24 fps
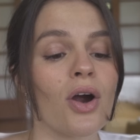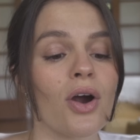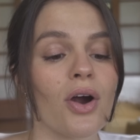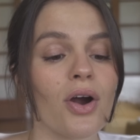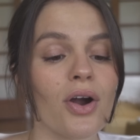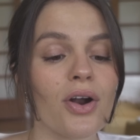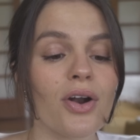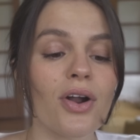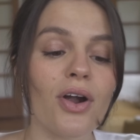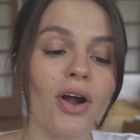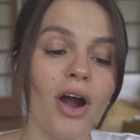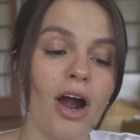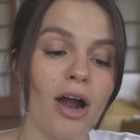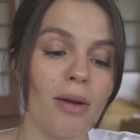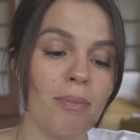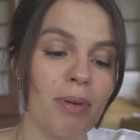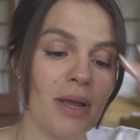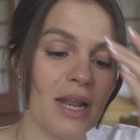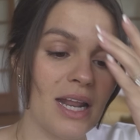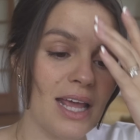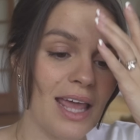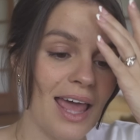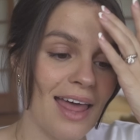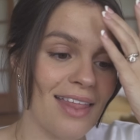Heard her
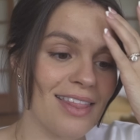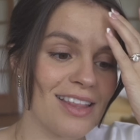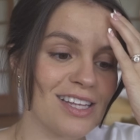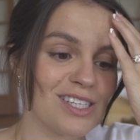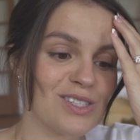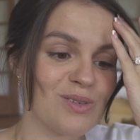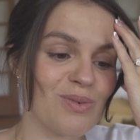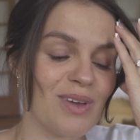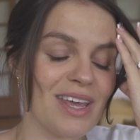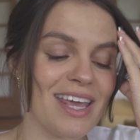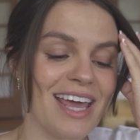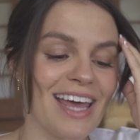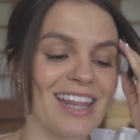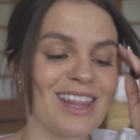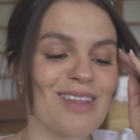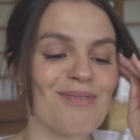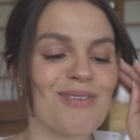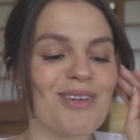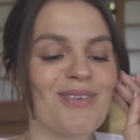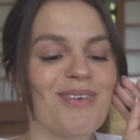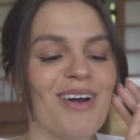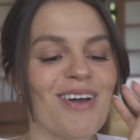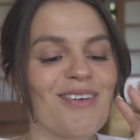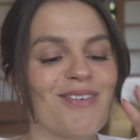heartbeat again this week at the
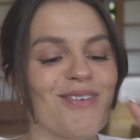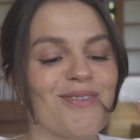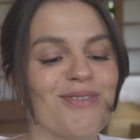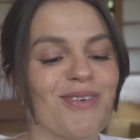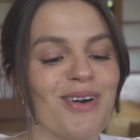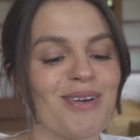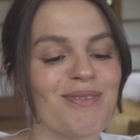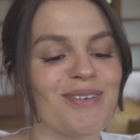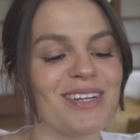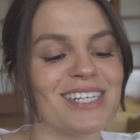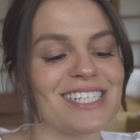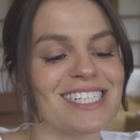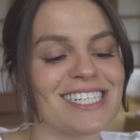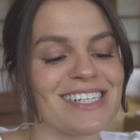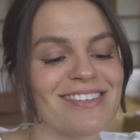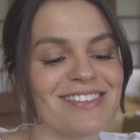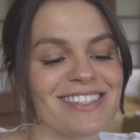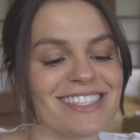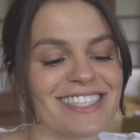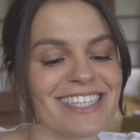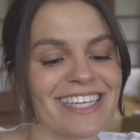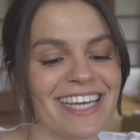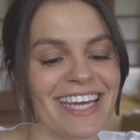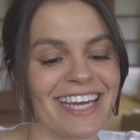midwife appointment. She
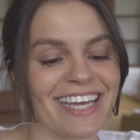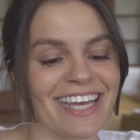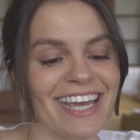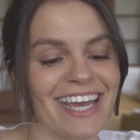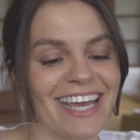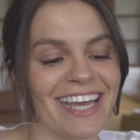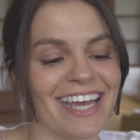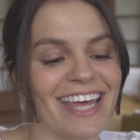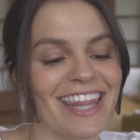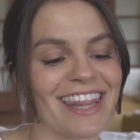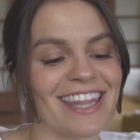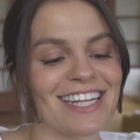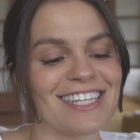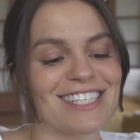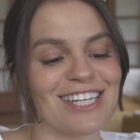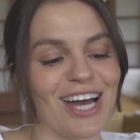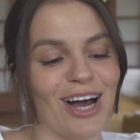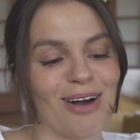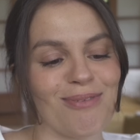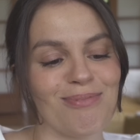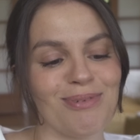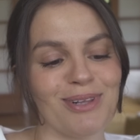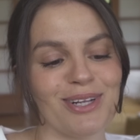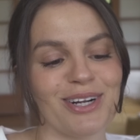was kicking the
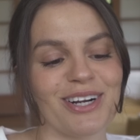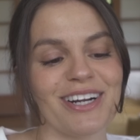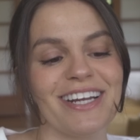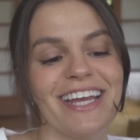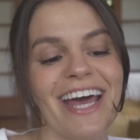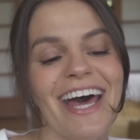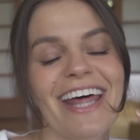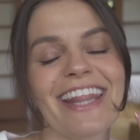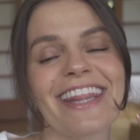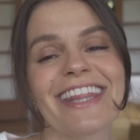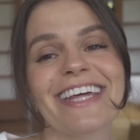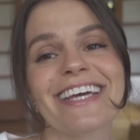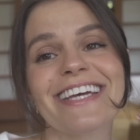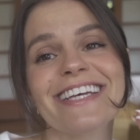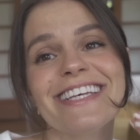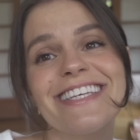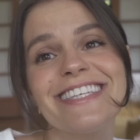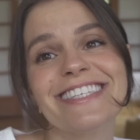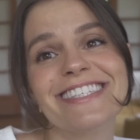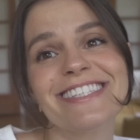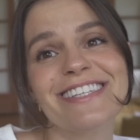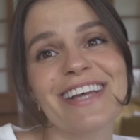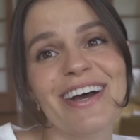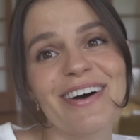Doppler. Yeah,
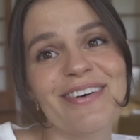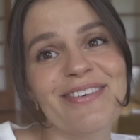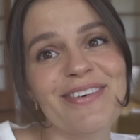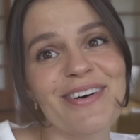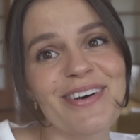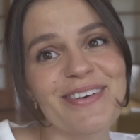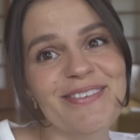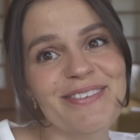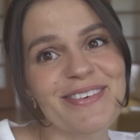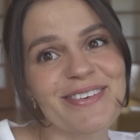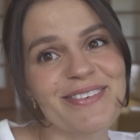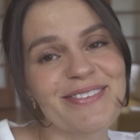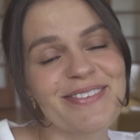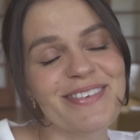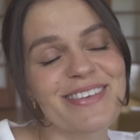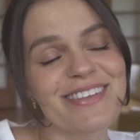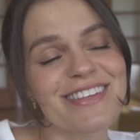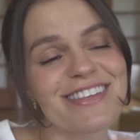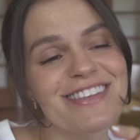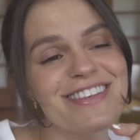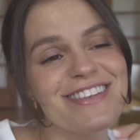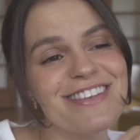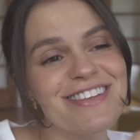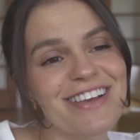this appointment was
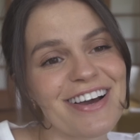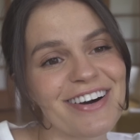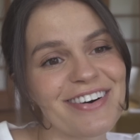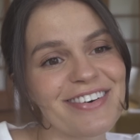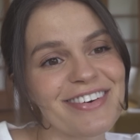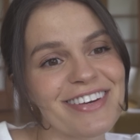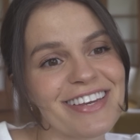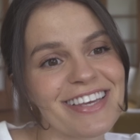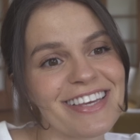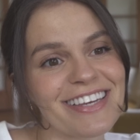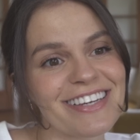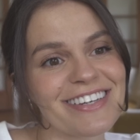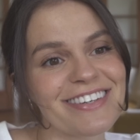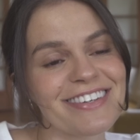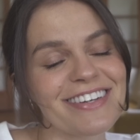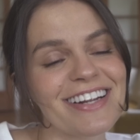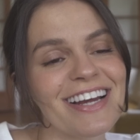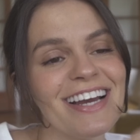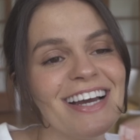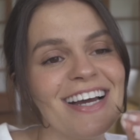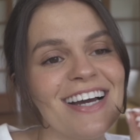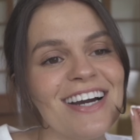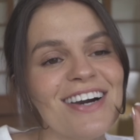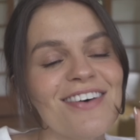so cute.
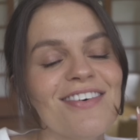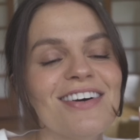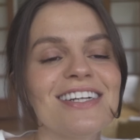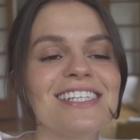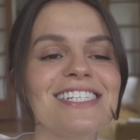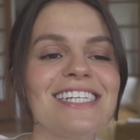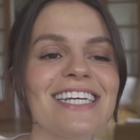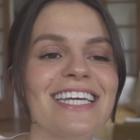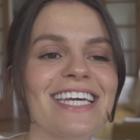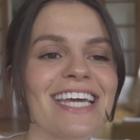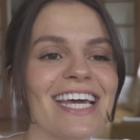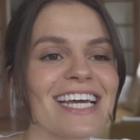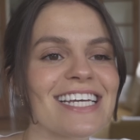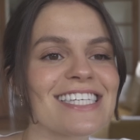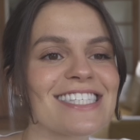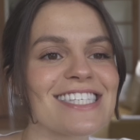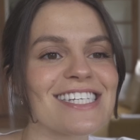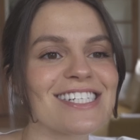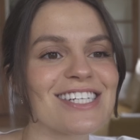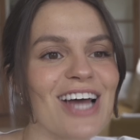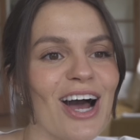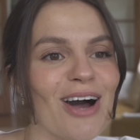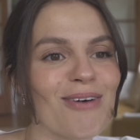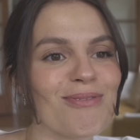When she kicks
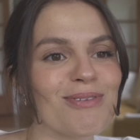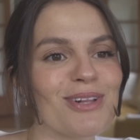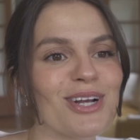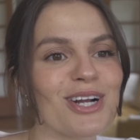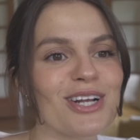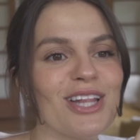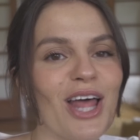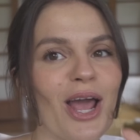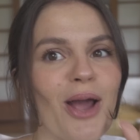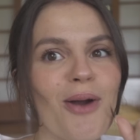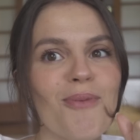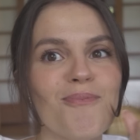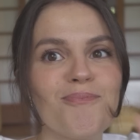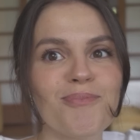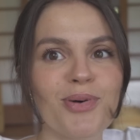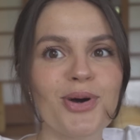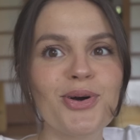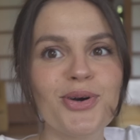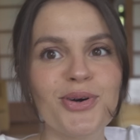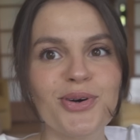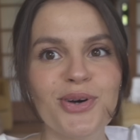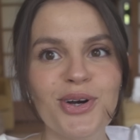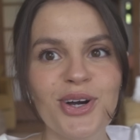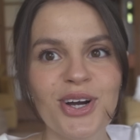the Doppler, like
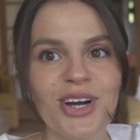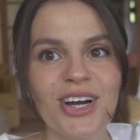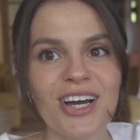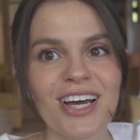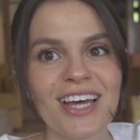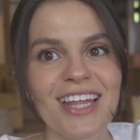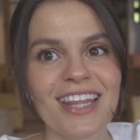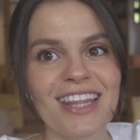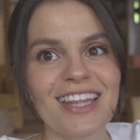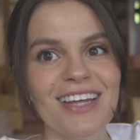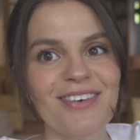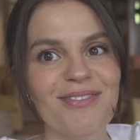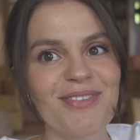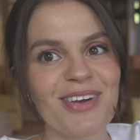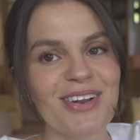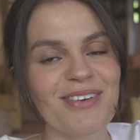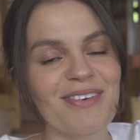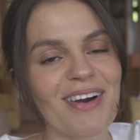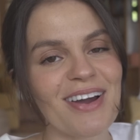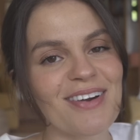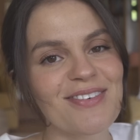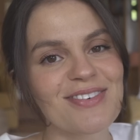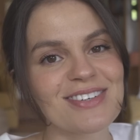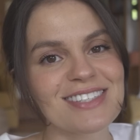the
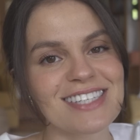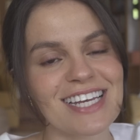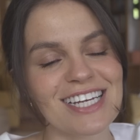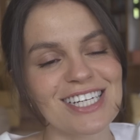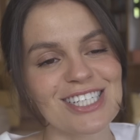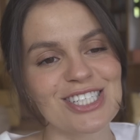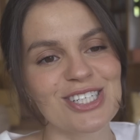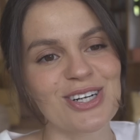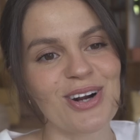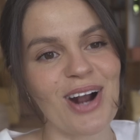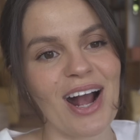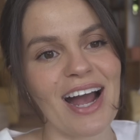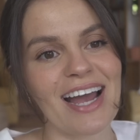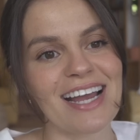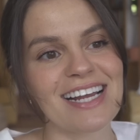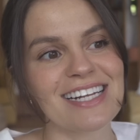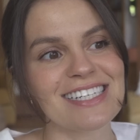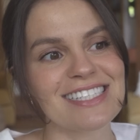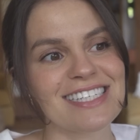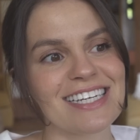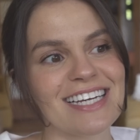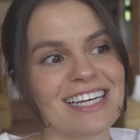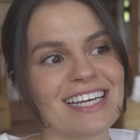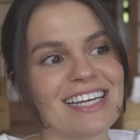midwife was like trying
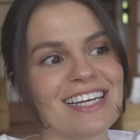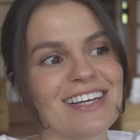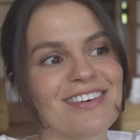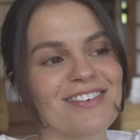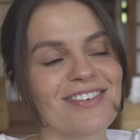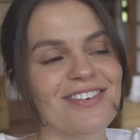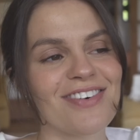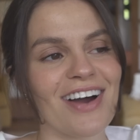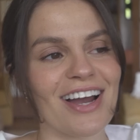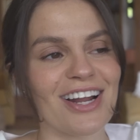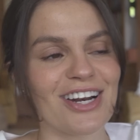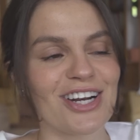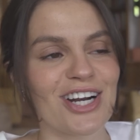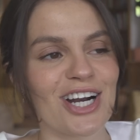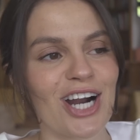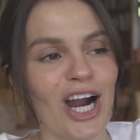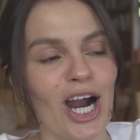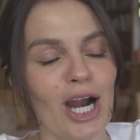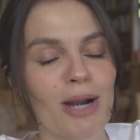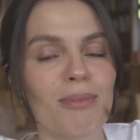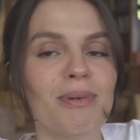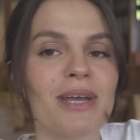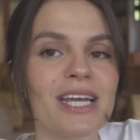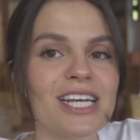to find her
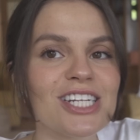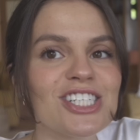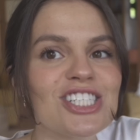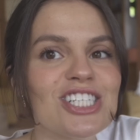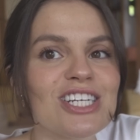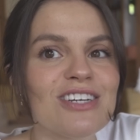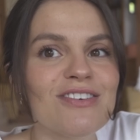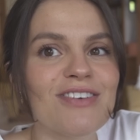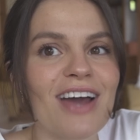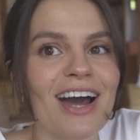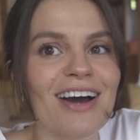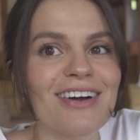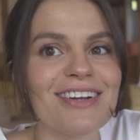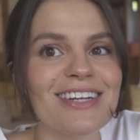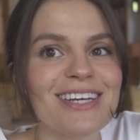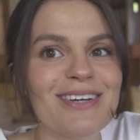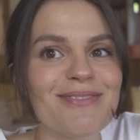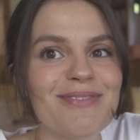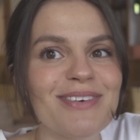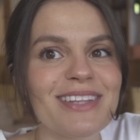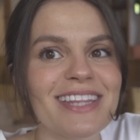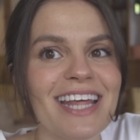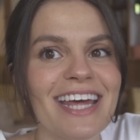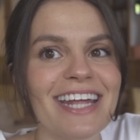heartbeat and she found
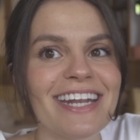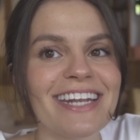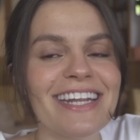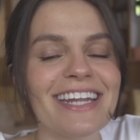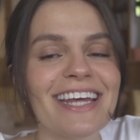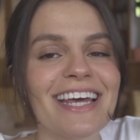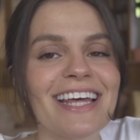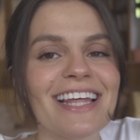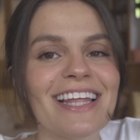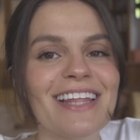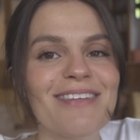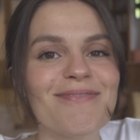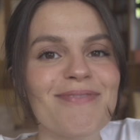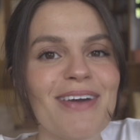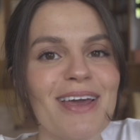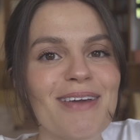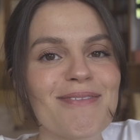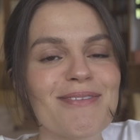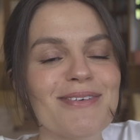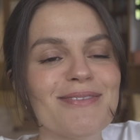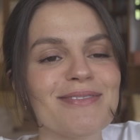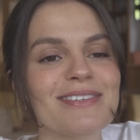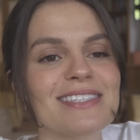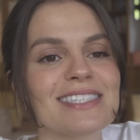it, but then
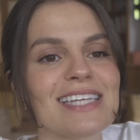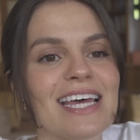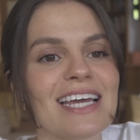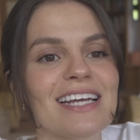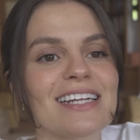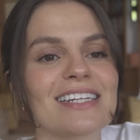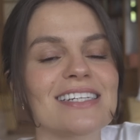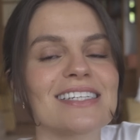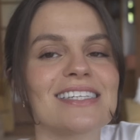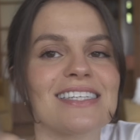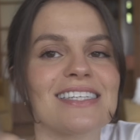baby was like,